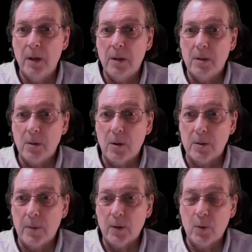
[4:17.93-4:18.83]
So it's
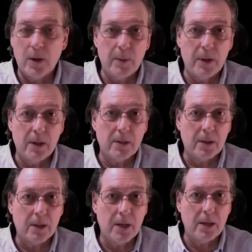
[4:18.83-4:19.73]
about twenty minutes in
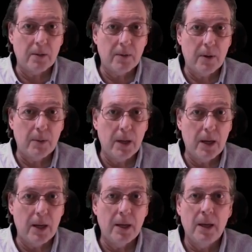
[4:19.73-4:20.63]
the case of M D
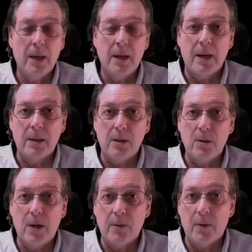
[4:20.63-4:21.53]
A, and then
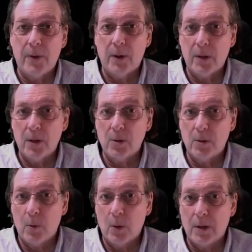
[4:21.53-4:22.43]
you have a
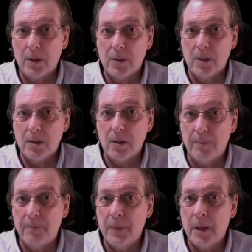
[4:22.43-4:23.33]
foundational working
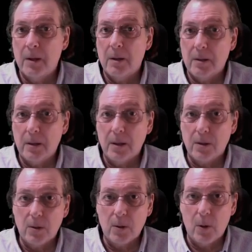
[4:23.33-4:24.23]
system to
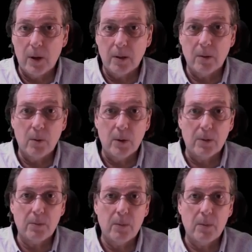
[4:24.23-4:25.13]
get you going with
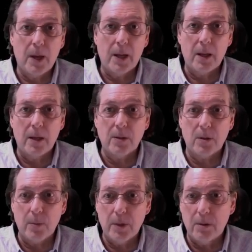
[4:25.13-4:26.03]
analyzing
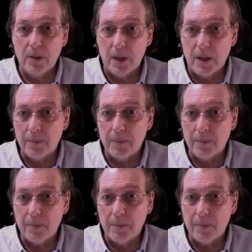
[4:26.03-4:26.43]
your meter data.